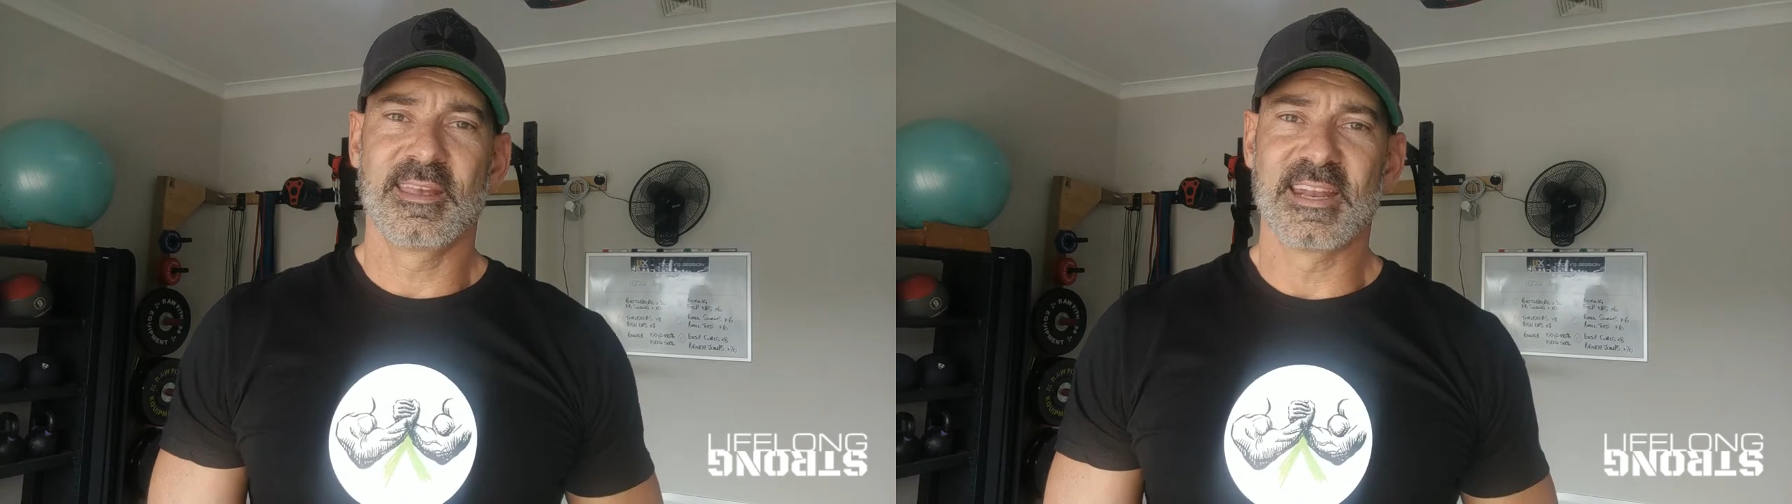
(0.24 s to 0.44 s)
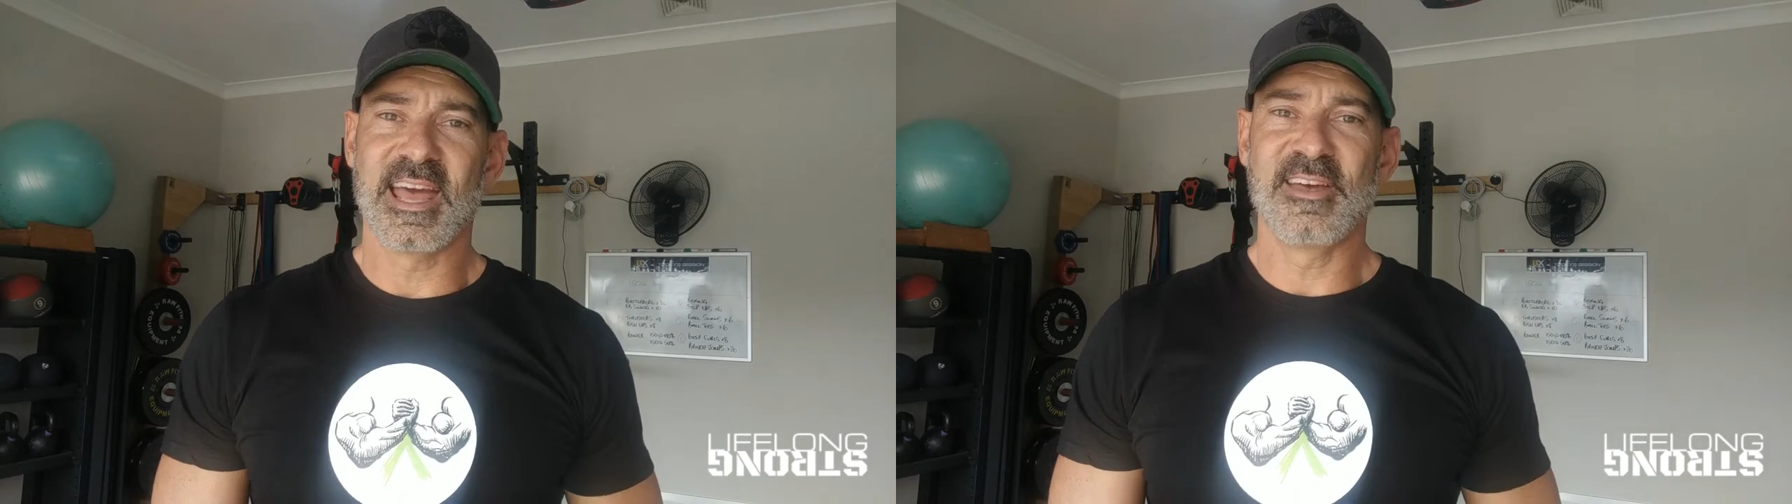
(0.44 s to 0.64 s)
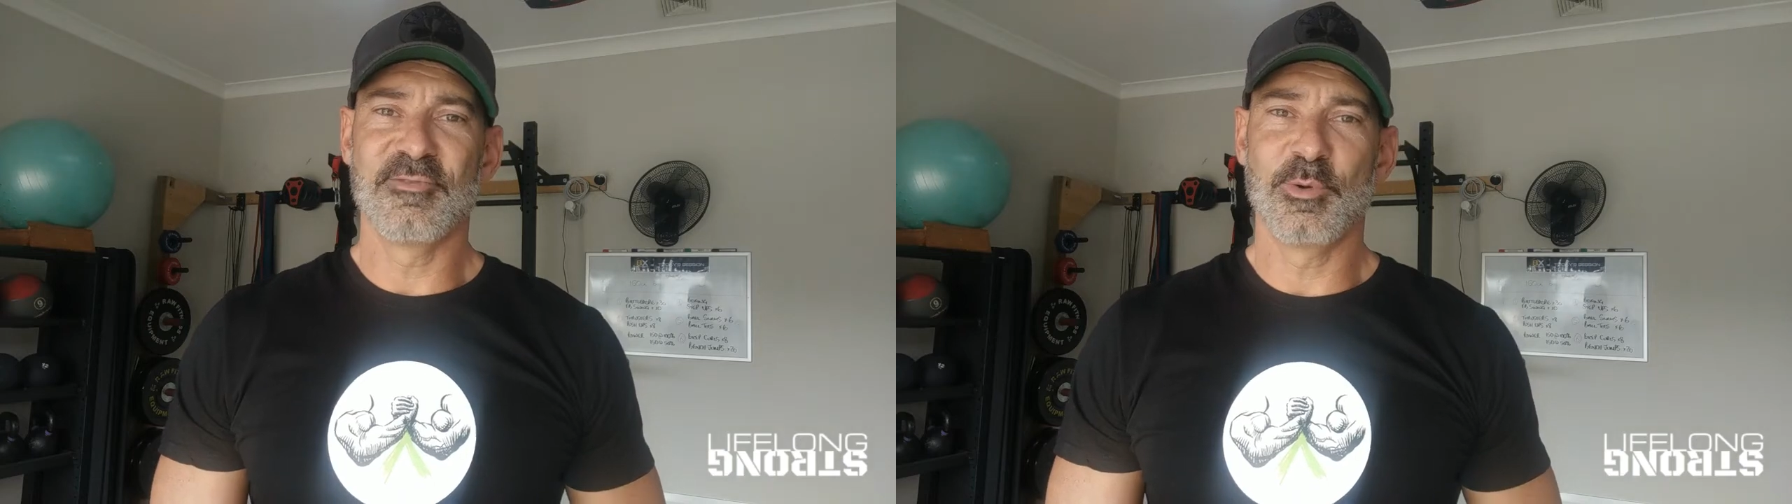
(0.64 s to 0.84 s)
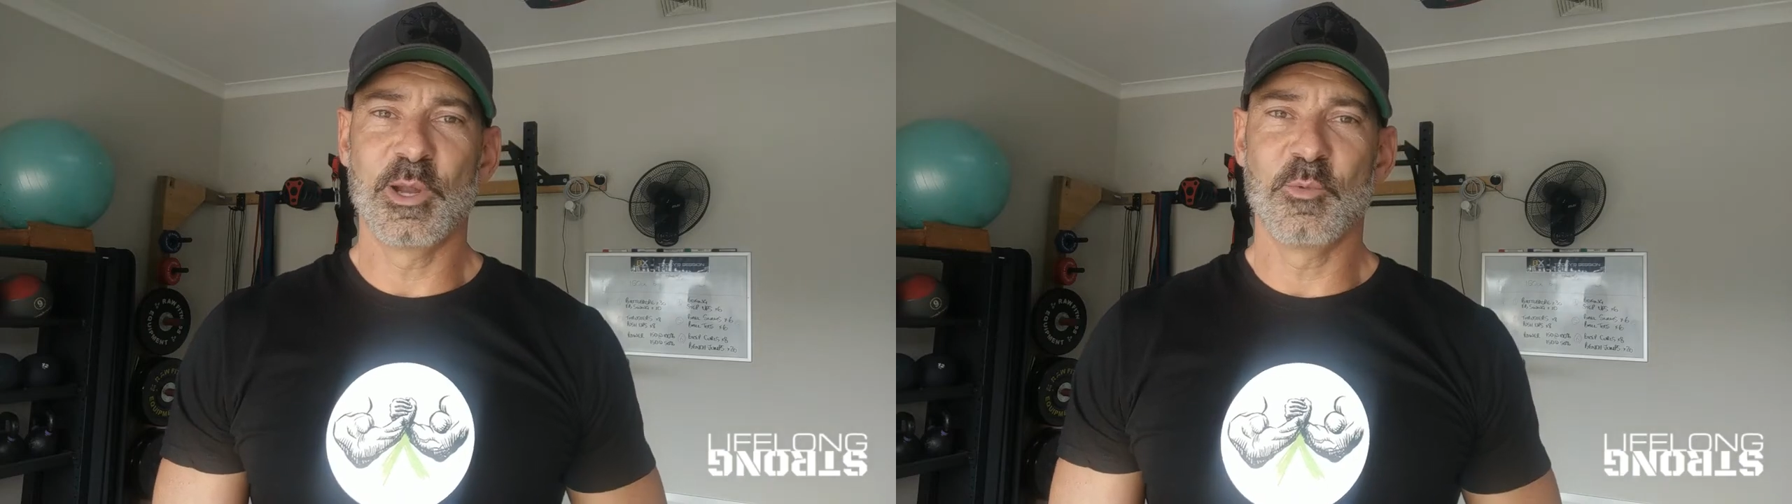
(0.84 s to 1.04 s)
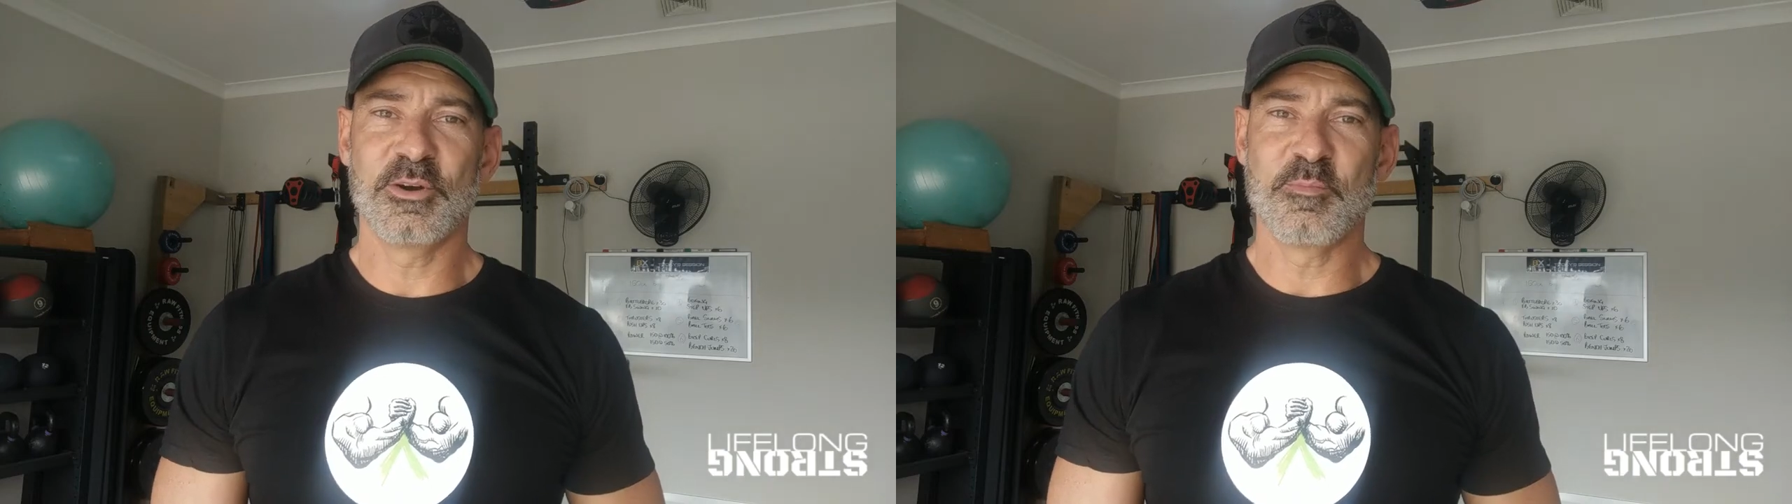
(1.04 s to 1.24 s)
G'day
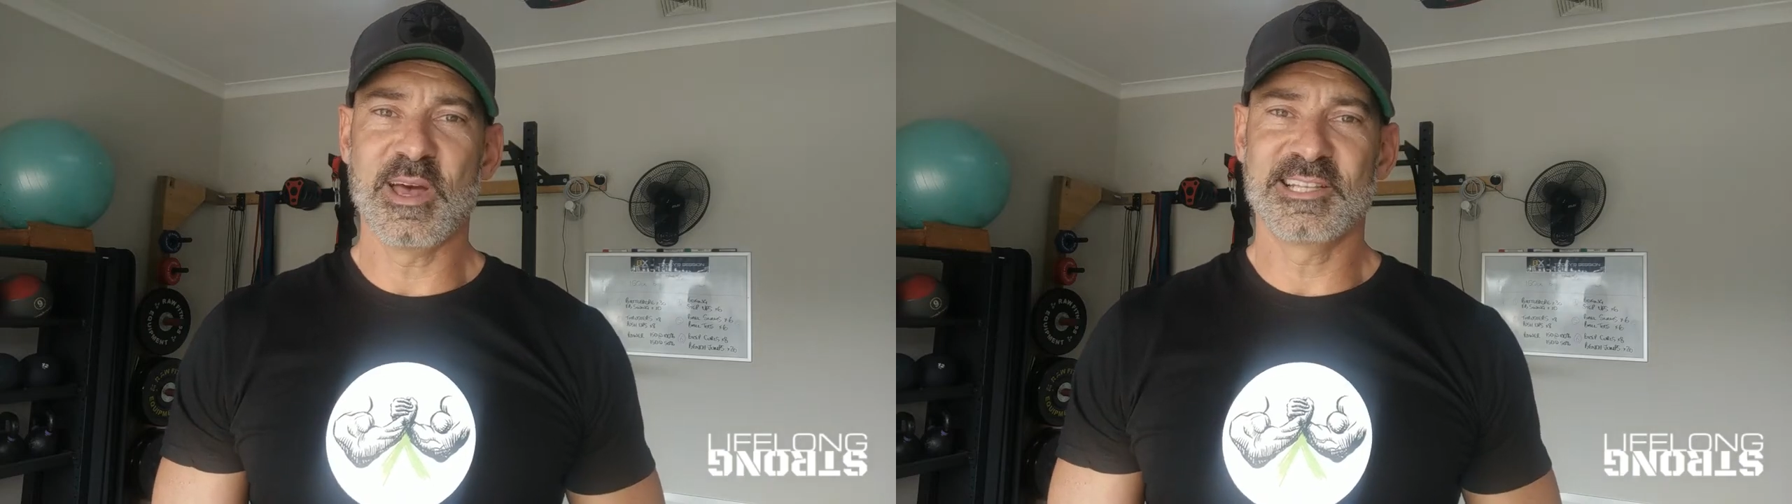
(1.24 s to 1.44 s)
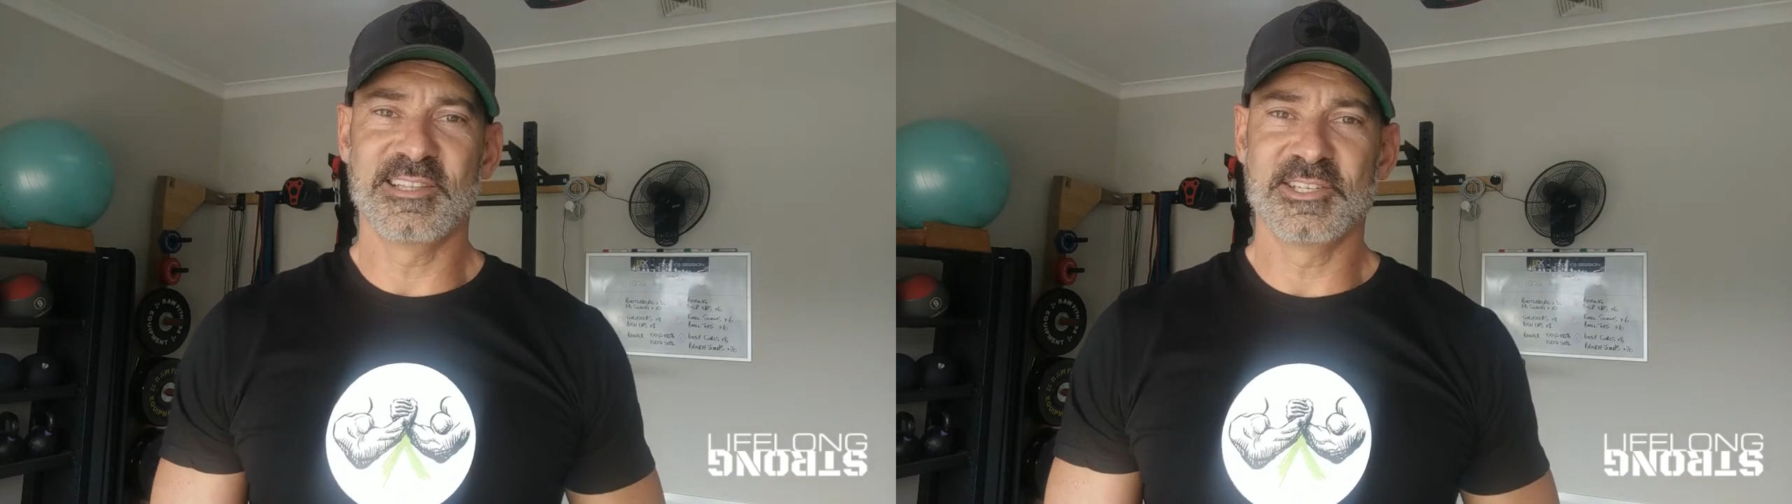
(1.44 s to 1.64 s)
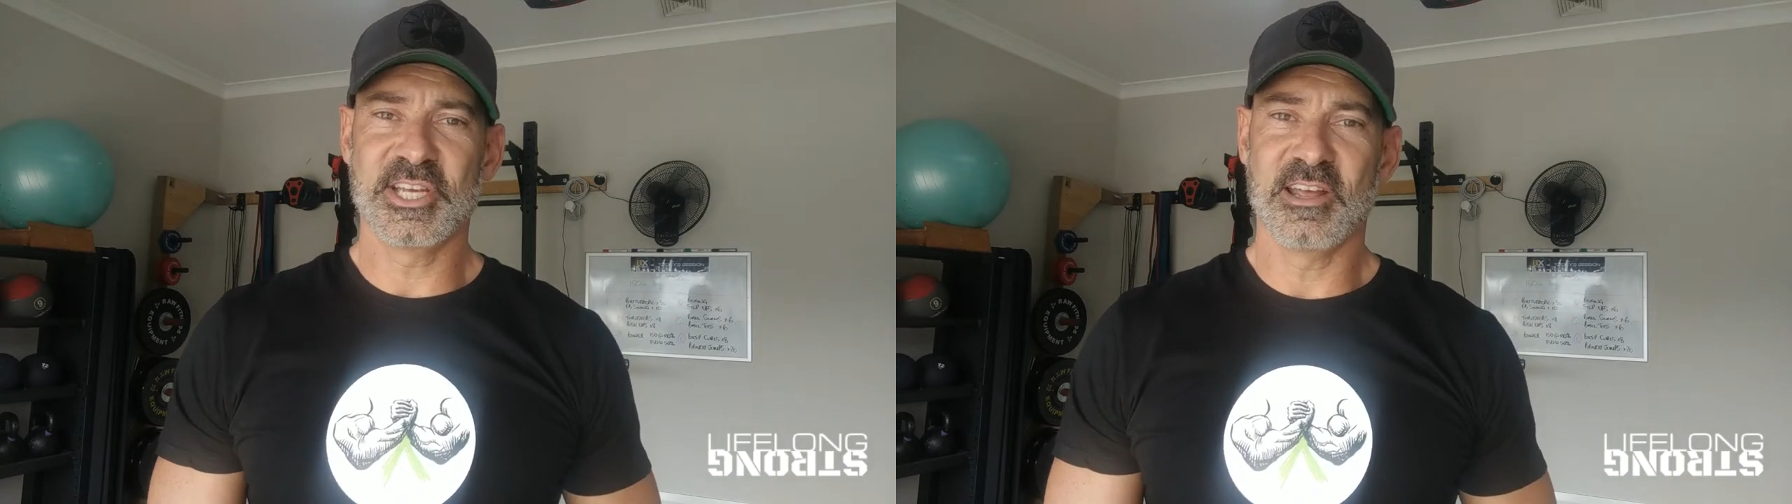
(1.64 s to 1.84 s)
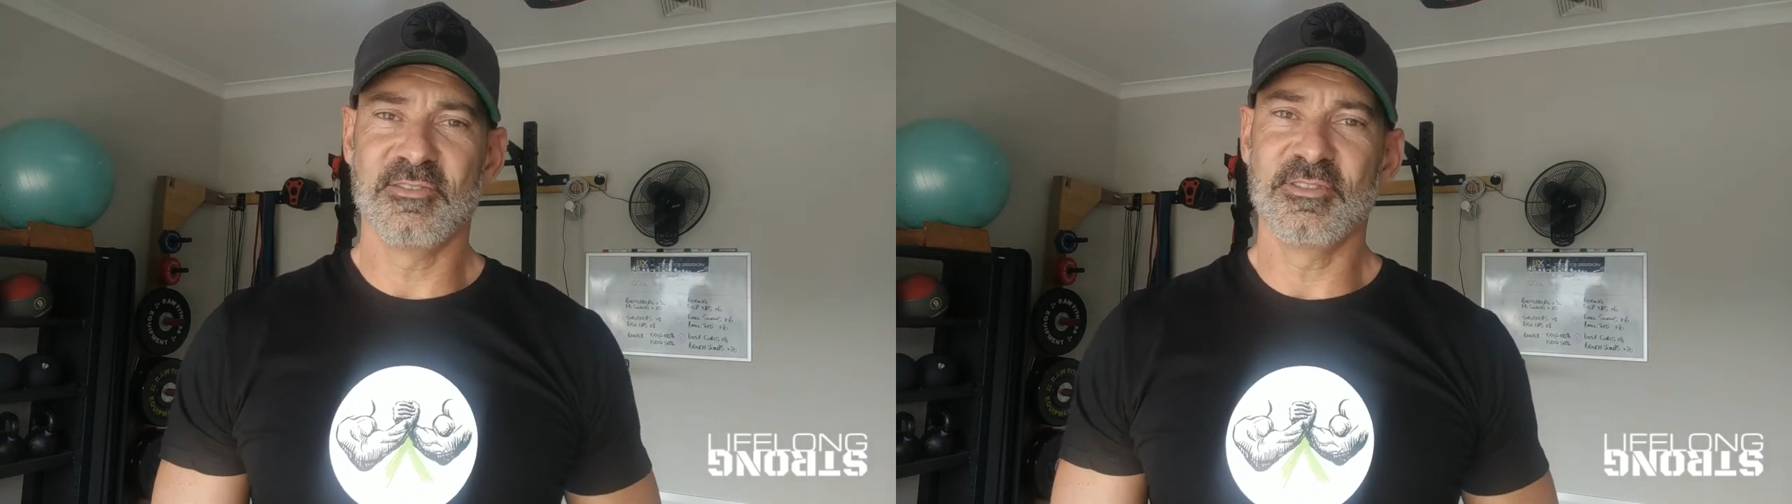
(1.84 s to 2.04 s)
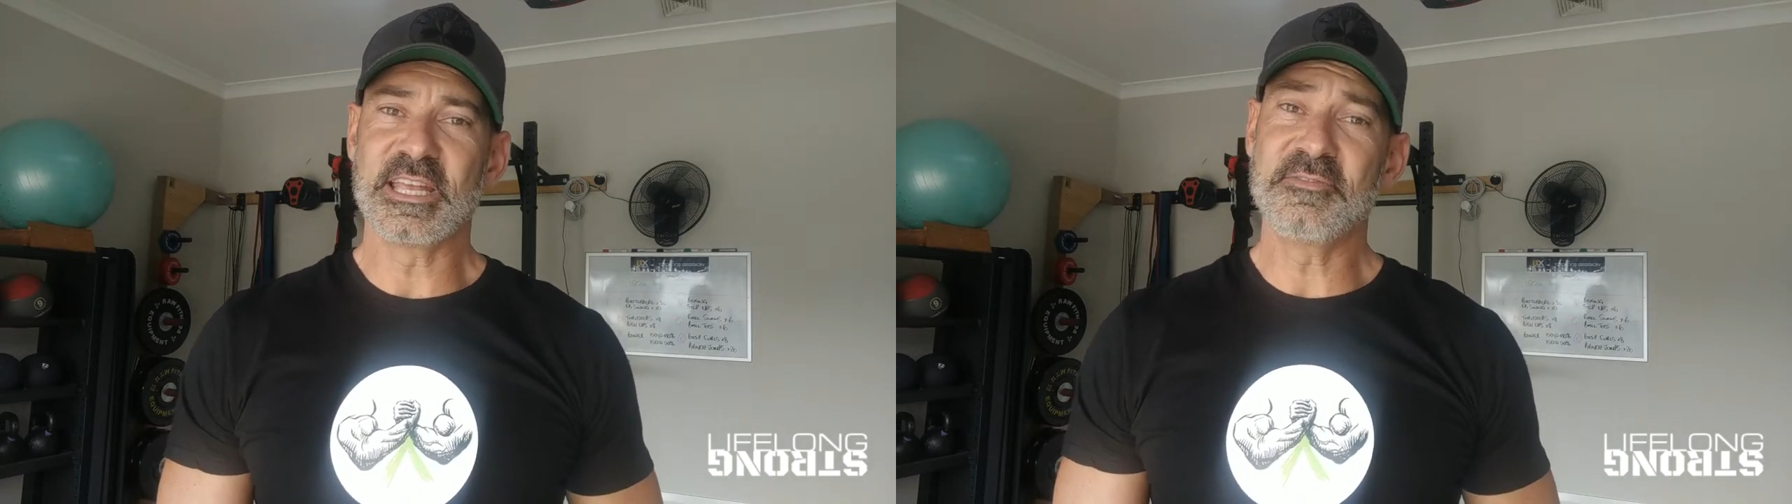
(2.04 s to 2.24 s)
everyone, welcome back to the channel.